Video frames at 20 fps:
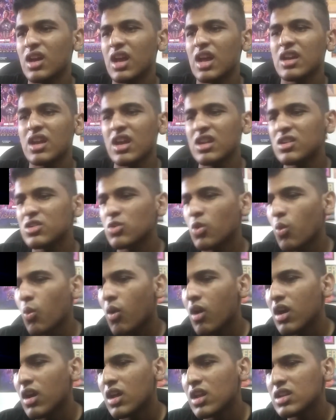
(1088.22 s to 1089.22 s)
kind of don't
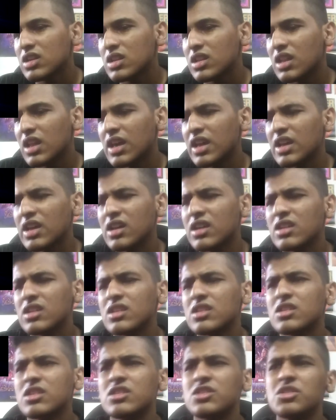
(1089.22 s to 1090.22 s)
want like
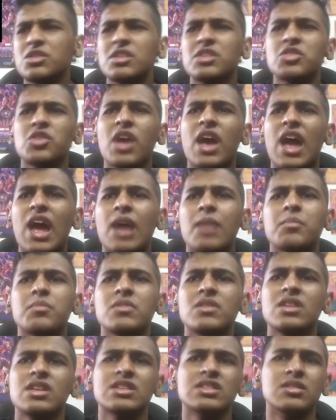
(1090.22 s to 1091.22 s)
to
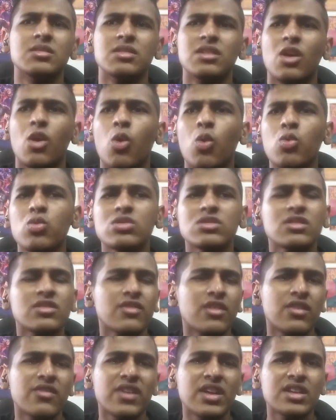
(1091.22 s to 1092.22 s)
happen like the old
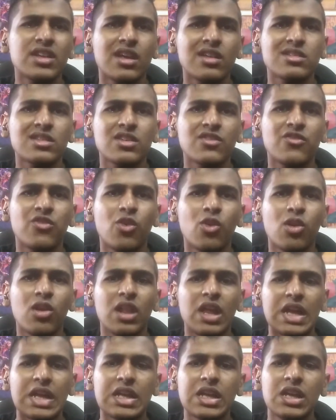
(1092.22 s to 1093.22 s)
Fantastic Four,
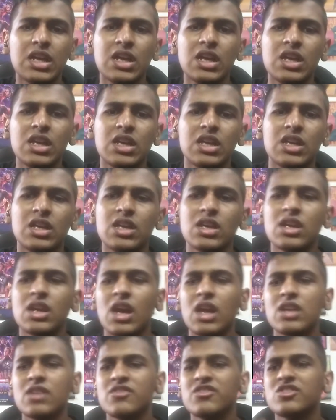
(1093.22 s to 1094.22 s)
like he
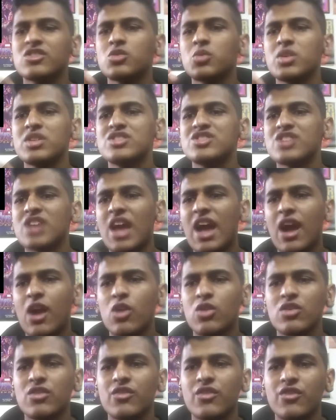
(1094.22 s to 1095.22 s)
kind of switched
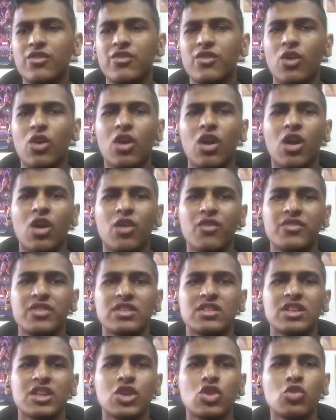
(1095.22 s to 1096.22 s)
out of
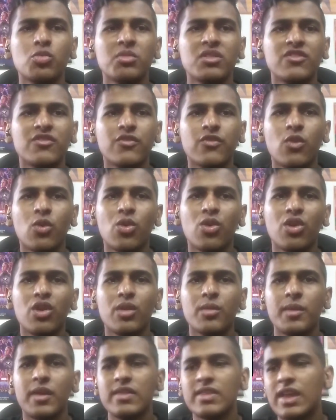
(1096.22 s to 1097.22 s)
his human
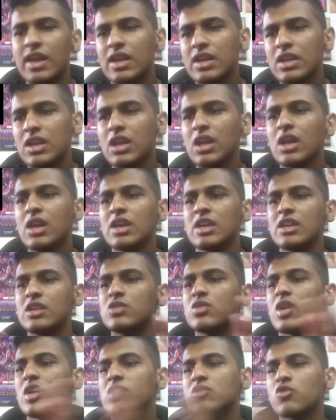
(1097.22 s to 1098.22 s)
form and then he
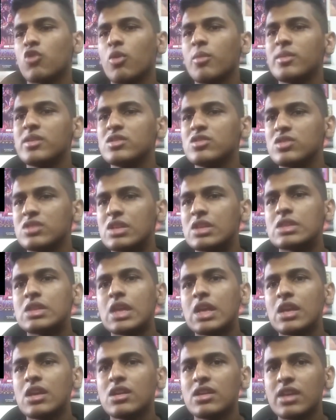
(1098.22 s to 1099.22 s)
transforms into the
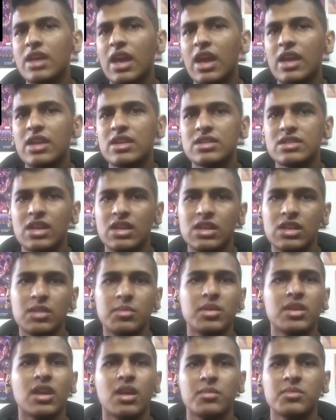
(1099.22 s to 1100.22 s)
Thing again, and then he
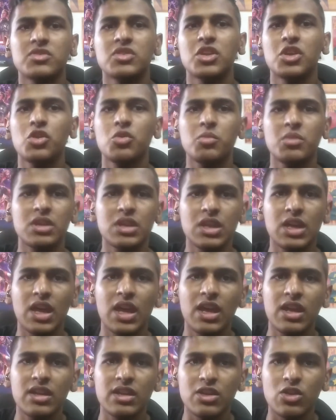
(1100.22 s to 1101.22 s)
becomes human
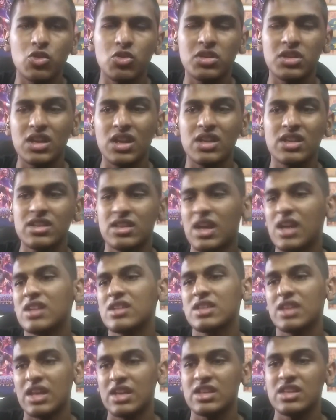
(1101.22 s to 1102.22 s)
again.
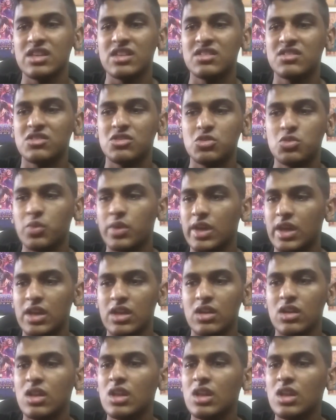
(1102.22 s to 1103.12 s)
Not that he's doing it